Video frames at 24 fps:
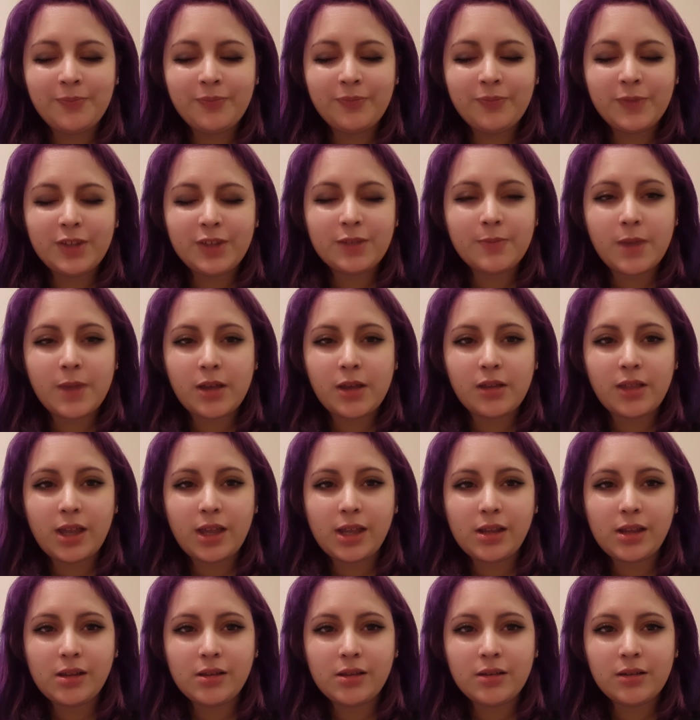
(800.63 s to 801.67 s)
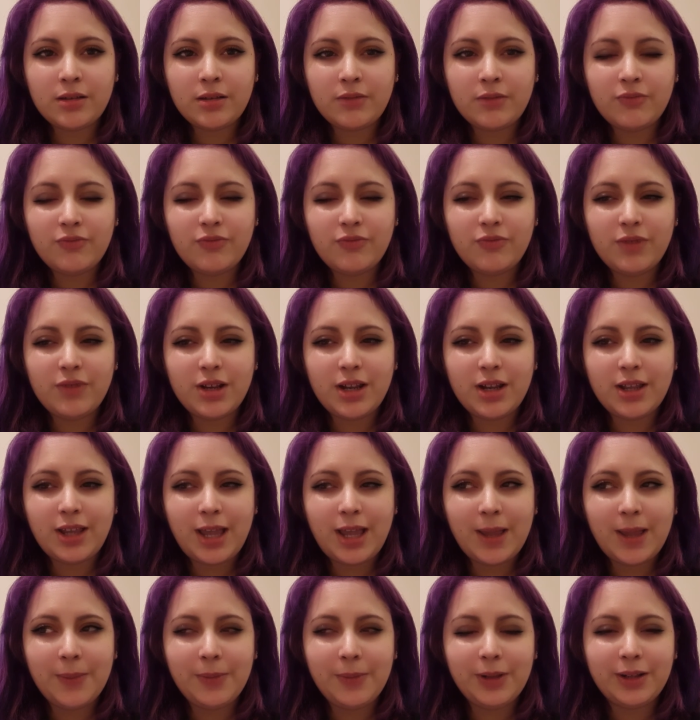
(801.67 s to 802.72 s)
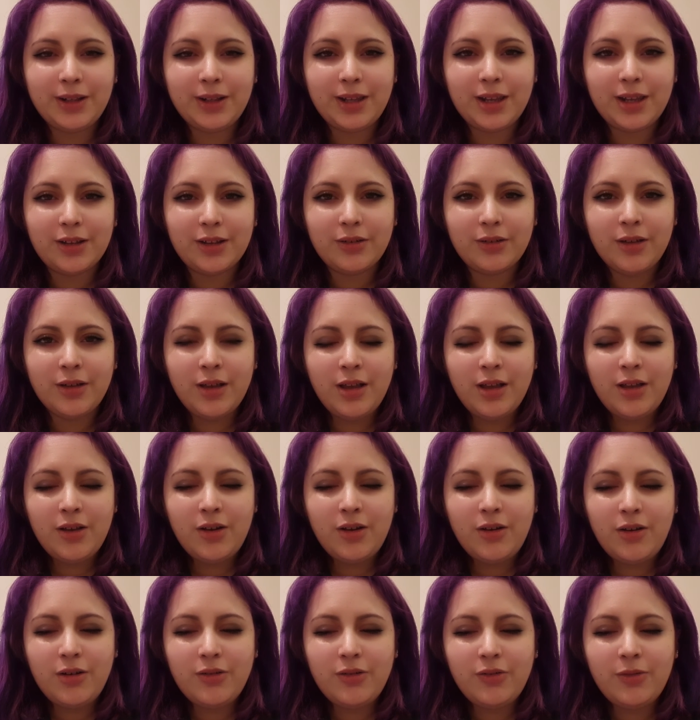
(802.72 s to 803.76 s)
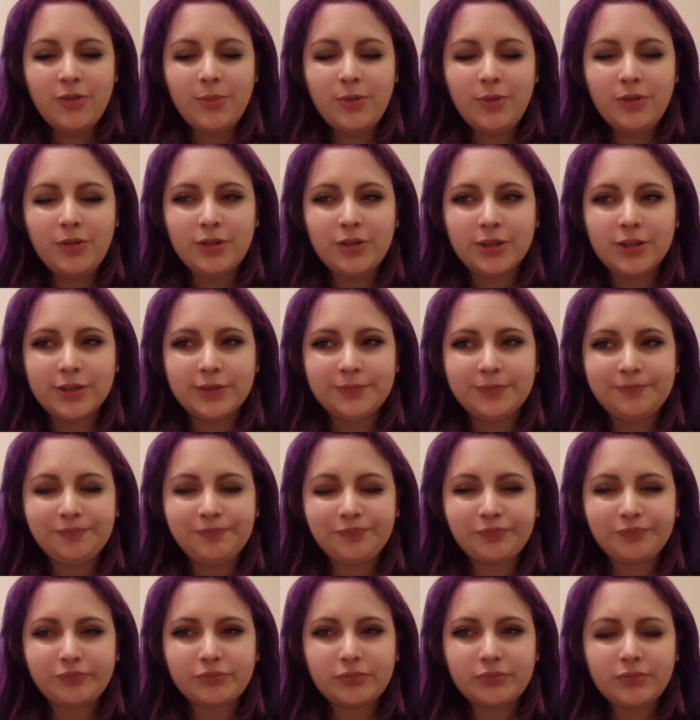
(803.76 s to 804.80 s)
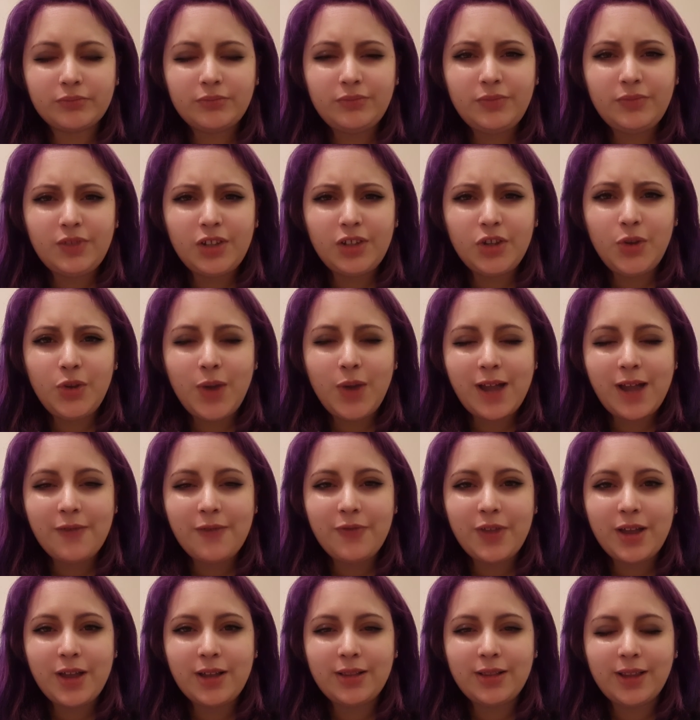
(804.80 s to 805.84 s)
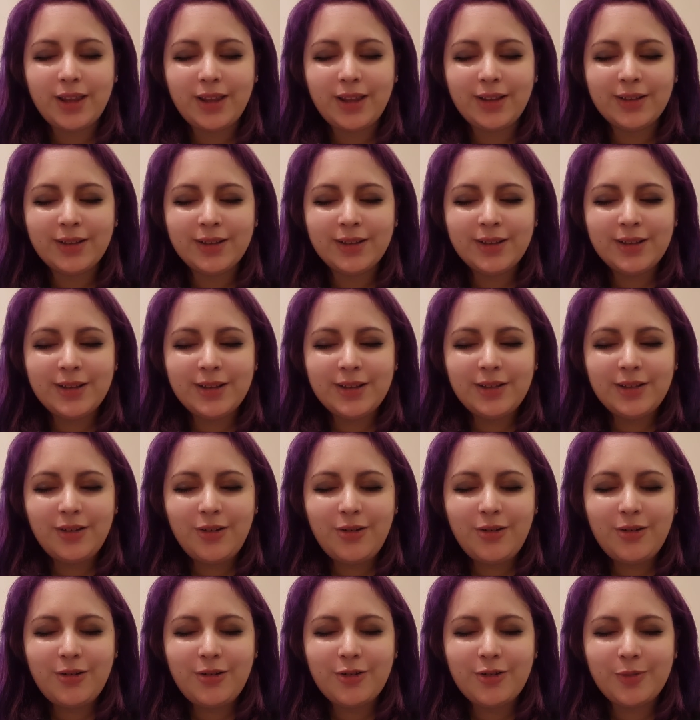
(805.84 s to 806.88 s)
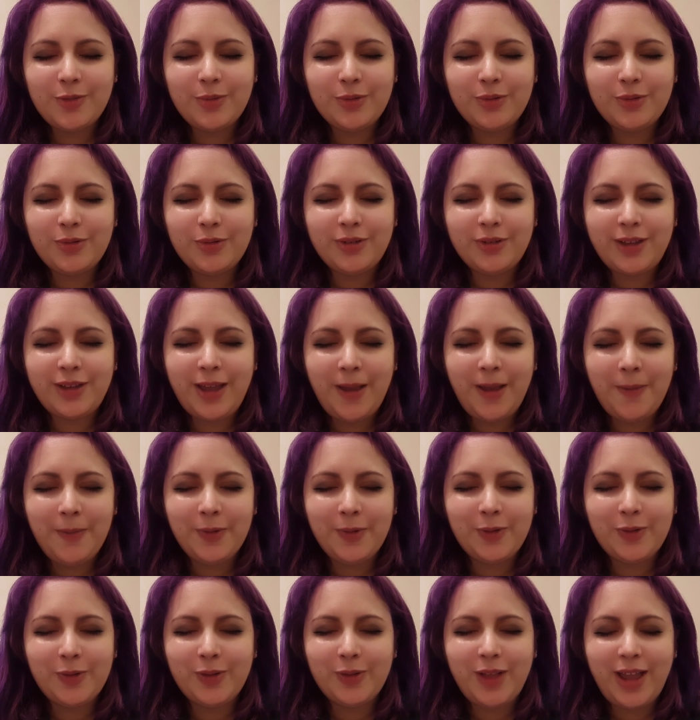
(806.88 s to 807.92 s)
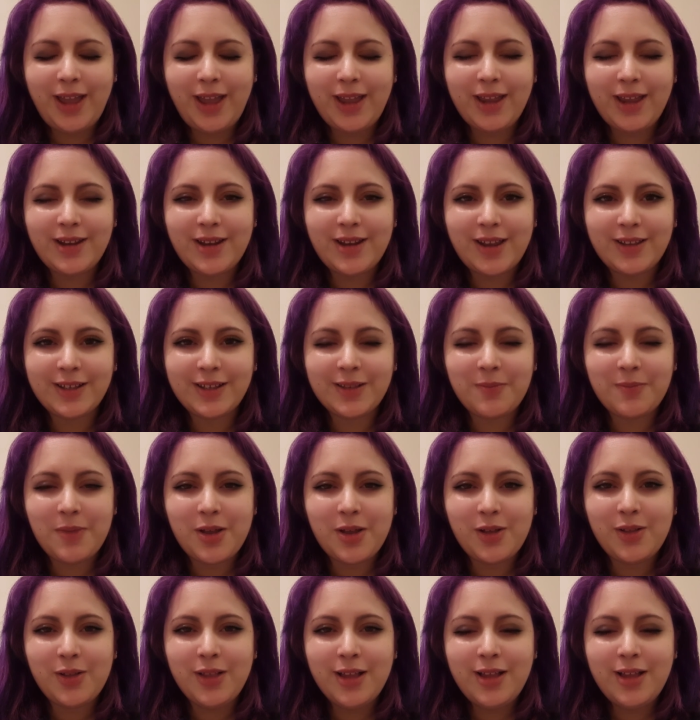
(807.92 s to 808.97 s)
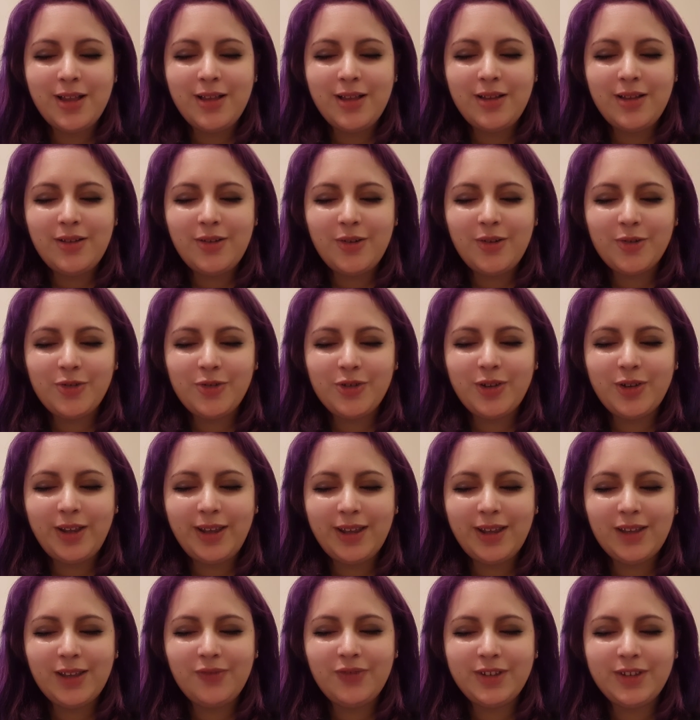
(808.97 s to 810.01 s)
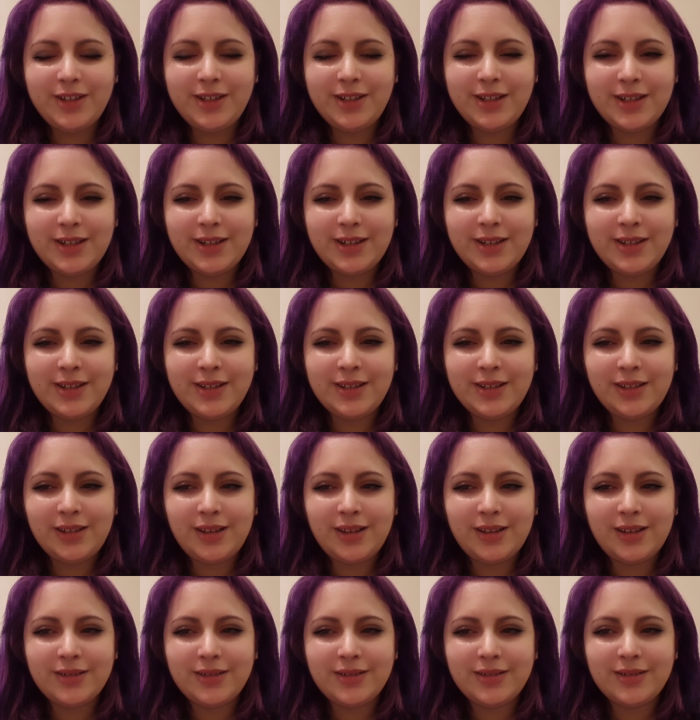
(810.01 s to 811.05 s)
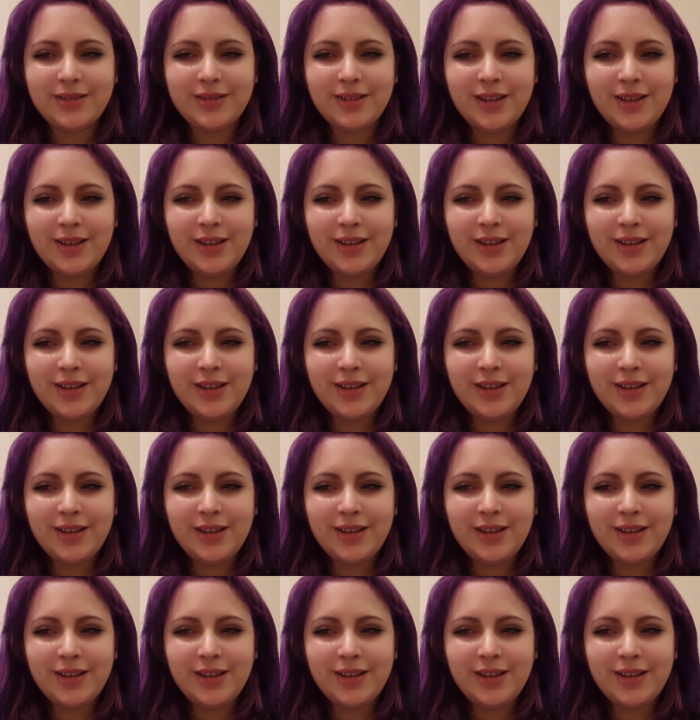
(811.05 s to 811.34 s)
smell like really chemically and horrible, and you have that like horrible chemical hair dye smell on your hair for days, and